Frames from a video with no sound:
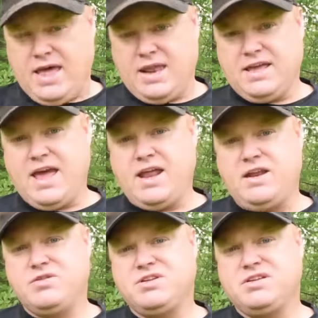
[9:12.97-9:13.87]
And again,
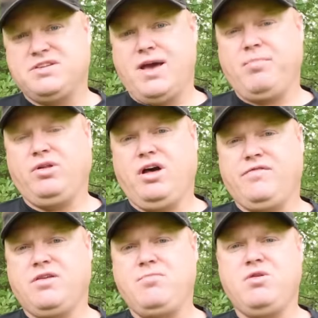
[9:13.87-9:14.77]
here's an example
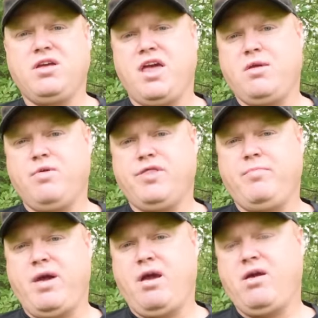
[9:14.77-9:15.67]
of communicating with the
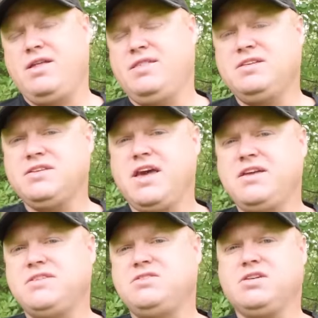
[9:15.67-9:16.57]
bear. In this
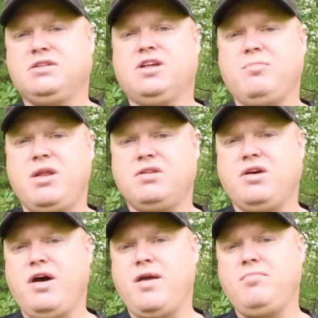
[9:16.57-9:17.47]
case, he took a little bit of
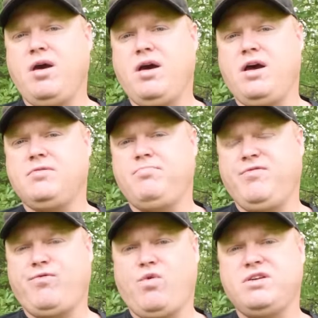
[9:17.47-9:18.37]
time uh,
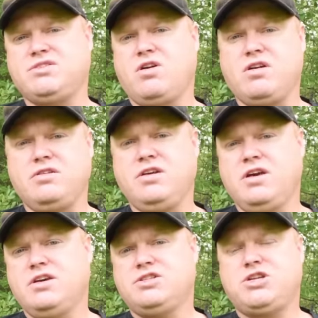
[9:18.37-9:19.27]
before he started
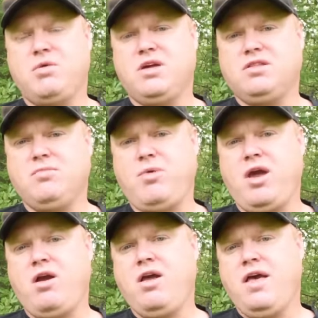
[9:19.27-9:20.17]
shouting at the
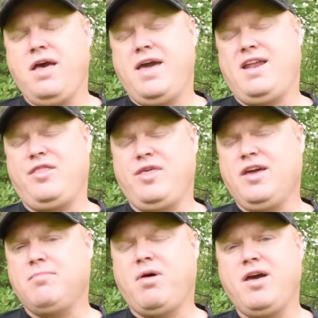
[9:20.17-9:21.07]
bear, and I
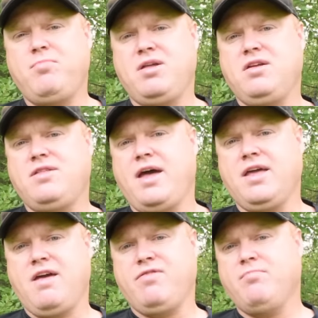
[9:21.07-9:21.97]
think, in my opinion, that
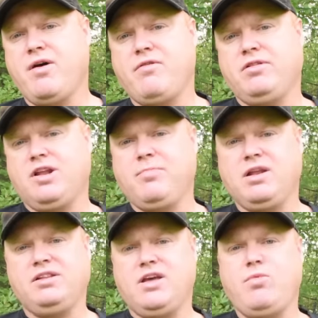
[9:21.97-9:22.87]
gave the mother a little bit
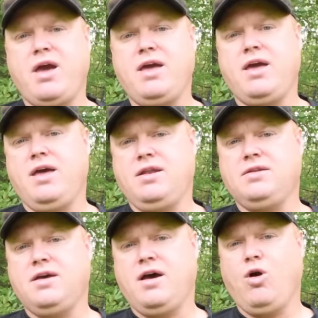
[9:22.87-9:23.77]
of leeway
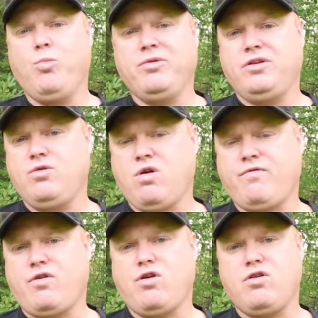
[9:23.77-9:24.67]
and uh, opened the door
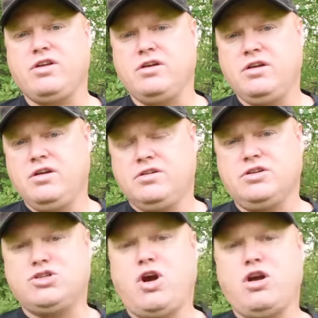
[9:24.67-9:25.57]
for her to
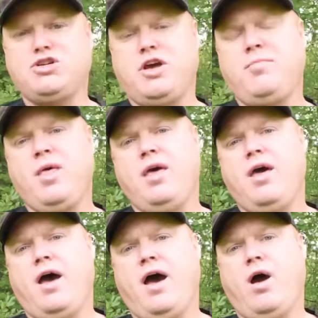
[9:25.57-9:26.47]
to charge him.
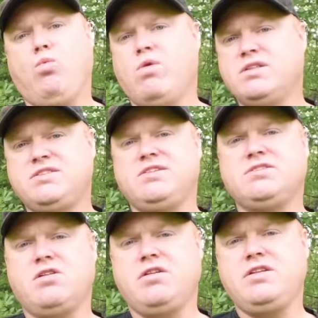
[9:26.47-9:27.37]
Uh, once he
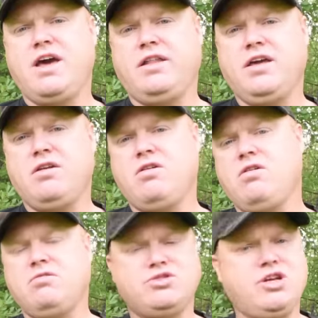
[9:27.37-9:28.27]
started yelling at
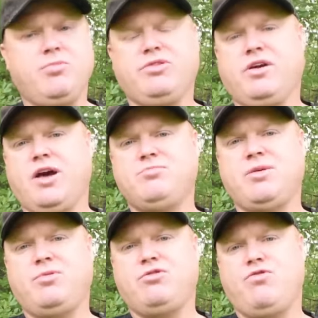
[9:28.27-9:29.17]
her, she put the cubs
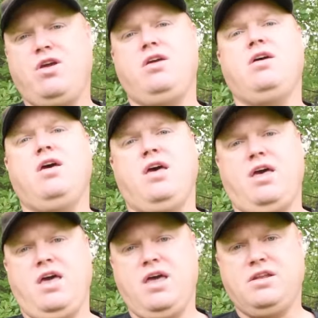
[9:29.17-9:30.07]
up the tree
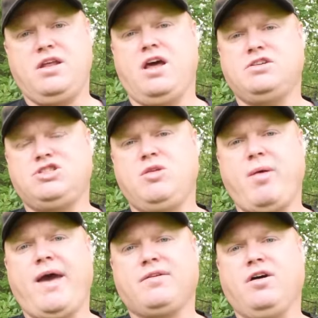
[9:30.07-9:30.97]
and uh, she
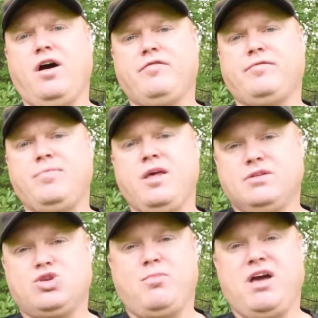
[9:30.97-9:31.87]
backed off.
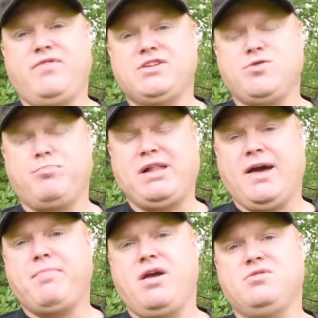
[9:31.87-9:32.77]
So my advice with
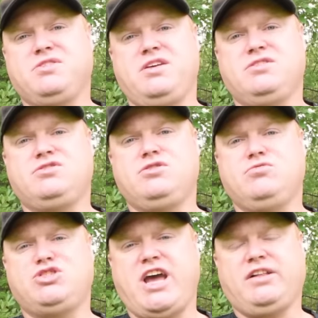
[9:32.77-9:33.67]
black bears is to
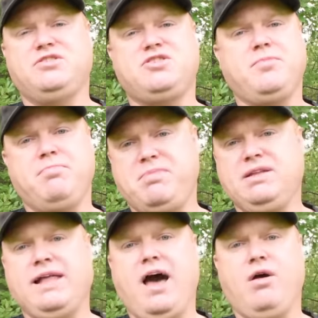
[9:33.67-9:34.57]
challenge them and be
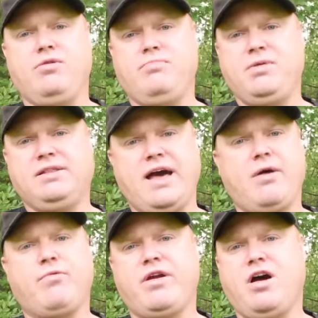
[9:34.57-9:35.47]
loud. Be
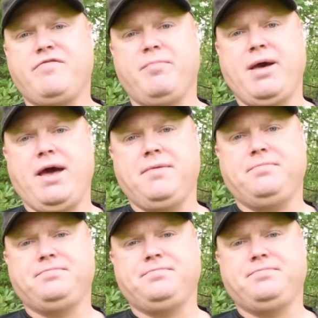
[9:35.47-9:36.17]
loud right off the bat.